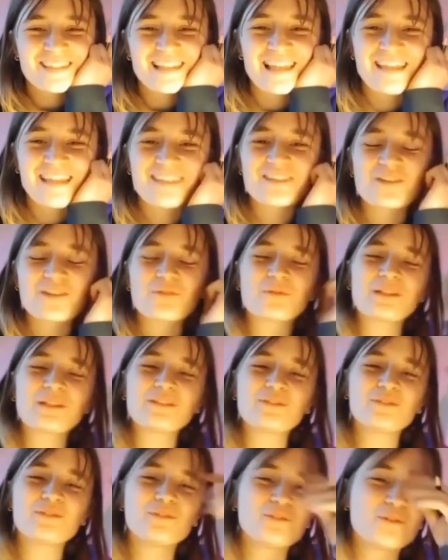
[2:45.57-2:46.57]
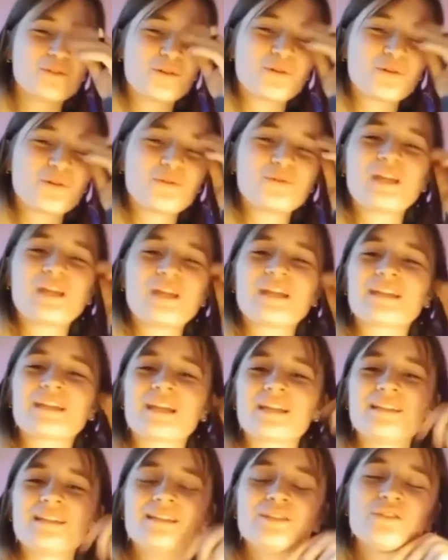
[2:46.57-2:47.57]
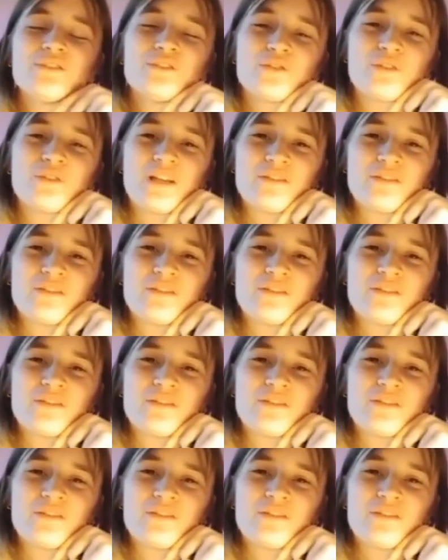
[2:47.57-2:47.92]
Like, when do you know? Like, I didn't know